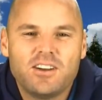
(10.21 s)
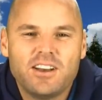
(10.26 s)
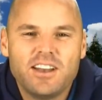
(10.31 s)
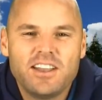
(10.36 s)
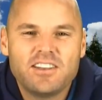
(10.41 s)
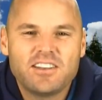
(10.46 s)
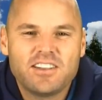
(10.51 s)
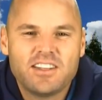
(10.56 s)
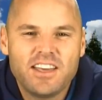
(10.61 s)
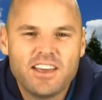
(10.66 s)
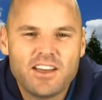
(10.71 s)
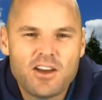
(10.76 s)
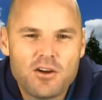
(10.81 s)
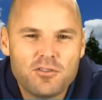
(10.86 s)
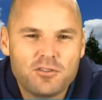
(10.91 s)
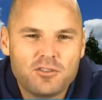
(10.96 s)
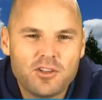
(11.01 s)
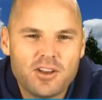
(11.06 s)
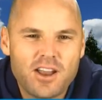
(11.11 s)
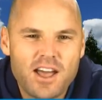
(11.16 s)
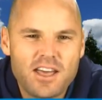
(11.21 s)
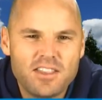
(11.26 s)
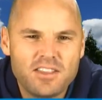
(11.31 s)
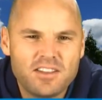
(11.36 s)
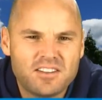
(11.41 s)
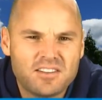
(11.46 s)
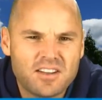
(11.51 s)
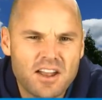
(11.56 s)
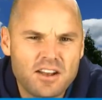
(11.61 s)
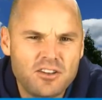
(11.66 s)
And let's kick off today in
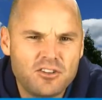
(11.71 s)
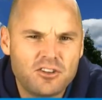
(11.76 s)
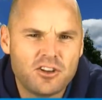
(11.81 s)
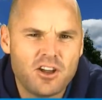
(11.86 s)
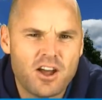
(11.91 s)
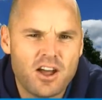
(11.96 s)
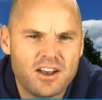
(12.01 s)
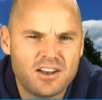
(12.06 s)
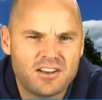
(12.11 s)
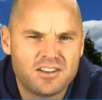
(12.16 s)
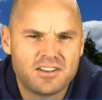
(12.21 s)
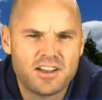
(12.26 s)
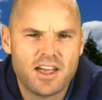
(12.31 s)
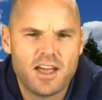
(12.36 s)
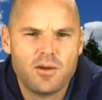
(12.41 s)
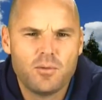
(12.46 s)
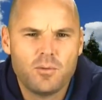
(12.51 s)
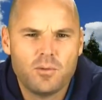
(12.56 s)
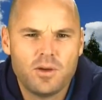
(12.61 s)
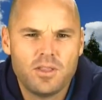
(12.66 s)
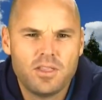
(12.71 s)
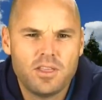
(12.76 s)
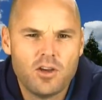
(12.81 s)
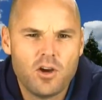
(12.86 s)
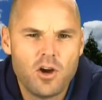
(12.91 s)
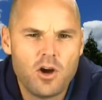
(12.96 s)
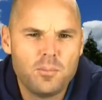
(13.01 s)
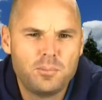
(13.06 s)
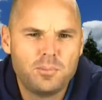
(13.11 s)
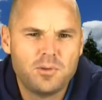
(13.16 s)
the Sunshine State, where
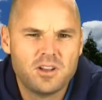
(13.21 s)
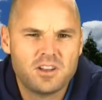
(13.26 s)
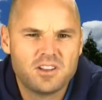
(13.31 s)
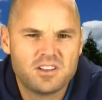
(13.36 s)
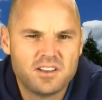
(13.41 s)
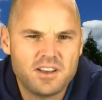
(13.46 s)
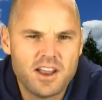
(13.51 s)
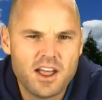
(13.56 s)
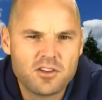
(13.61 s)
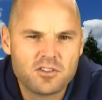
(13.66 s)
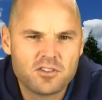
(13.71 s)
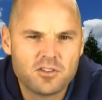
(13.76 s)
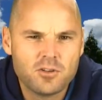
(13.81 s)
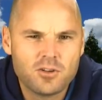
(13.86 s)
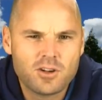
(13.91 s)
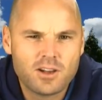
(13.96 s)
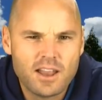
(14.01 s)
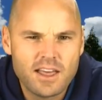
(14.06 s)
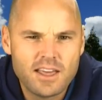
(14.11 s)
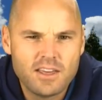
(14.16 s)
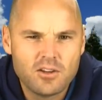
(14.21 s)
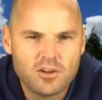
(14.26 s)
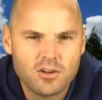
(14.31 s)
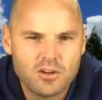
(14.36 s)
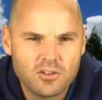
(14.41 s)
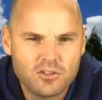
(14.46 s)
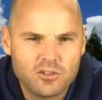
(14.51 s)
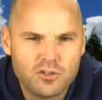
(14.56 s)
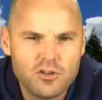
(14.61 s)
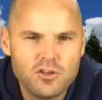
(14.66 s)
the Optus National
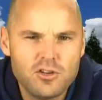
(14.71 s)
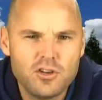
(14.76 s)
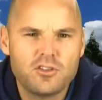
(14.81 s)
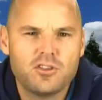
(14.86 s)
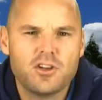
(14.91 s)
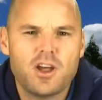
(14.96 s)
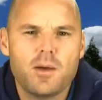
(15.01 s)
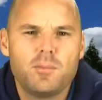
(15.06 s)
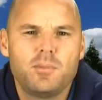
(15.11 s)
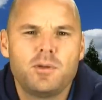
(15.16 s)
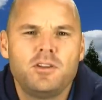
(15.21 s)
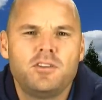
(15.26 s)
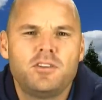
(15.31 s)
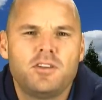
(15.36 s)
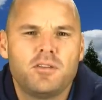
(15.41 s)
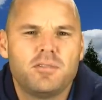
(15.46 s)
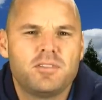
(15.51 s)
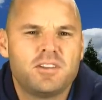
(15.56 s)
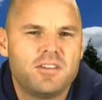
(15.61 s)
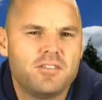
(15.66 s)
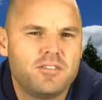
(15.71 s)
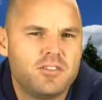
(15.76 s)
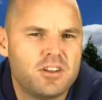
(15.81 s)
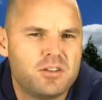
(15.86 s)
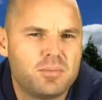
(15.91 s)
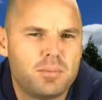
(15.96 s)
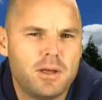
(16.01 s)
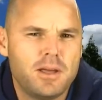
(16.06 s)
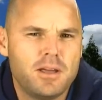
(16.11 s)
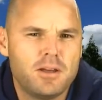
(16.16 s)
Claycourt Junior Championships have
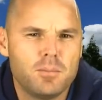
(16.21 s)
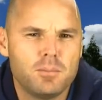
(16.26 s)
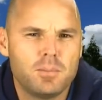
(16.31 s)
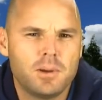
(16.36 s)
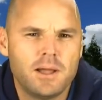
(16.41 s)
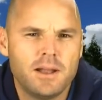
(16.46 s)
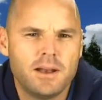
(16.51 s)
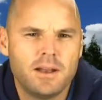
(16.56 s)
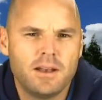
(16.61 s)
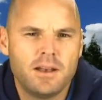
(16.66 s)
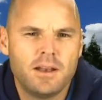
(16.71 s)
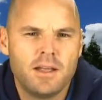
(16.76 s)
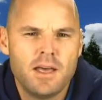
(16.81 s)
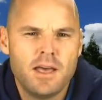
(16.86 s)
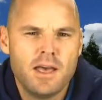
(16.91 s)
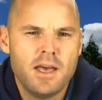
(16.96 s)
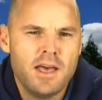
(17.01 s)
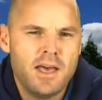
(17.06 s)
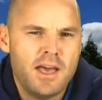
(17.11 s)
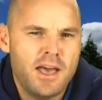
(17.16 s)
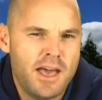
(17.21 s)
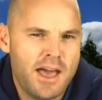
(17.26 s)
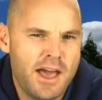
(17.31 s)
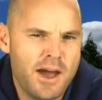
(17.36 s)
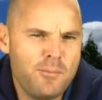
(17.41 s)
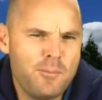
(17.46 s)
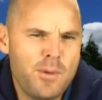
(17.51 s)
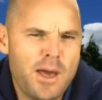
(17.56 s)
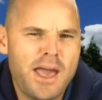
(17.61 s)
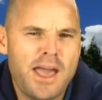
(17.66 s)
just been completed.
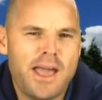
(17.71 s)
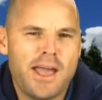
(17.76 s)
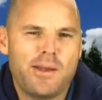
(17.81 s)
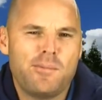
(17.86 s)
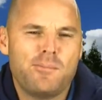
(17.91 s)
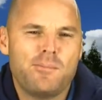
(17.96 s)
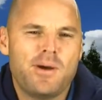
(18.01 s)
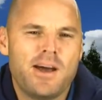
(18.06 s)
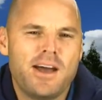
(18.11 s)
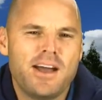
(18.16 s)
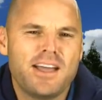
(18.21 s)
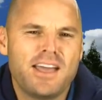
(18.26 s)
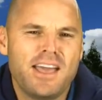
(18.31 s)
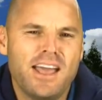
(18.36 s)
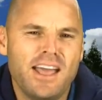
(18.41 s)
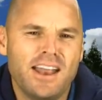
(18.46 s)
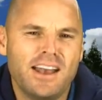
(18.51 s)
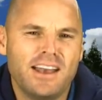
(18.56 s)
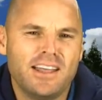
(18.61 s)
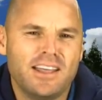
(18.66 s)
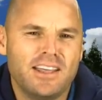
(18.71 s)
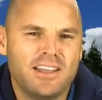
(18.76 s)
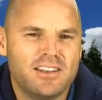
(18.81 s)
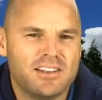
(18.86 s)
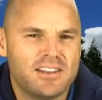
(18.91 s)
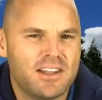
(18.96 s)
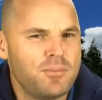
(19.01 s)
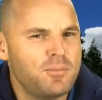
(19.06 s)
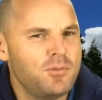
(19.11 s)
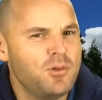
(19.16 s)
Our man, Mark Hanley,
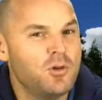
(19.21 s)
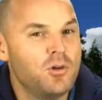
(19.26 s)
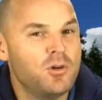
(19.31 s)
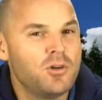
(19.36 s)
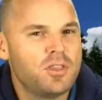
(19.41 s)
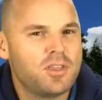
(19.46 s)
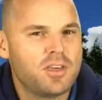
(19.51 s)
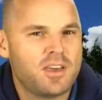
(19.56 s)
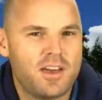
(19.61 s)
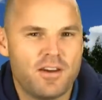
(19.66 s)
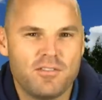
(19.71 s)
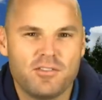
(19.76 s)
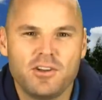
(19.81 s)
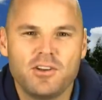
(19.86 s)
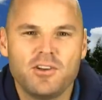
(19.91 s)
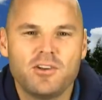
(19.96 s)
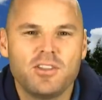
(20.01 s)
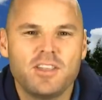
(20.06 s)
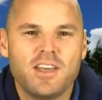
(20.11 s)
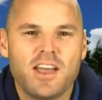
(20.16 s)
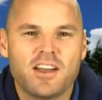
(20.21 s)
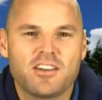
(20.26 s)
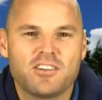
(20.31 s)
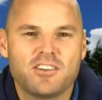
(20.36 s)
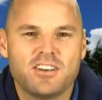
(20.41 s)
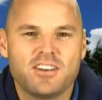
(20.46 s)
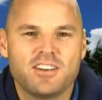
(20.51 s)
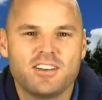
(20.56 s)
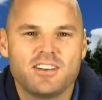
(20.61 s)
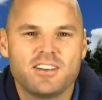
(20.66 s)
is up north covering all the
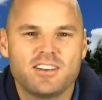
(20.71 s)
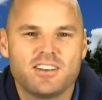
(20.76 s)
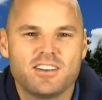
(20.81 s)
action.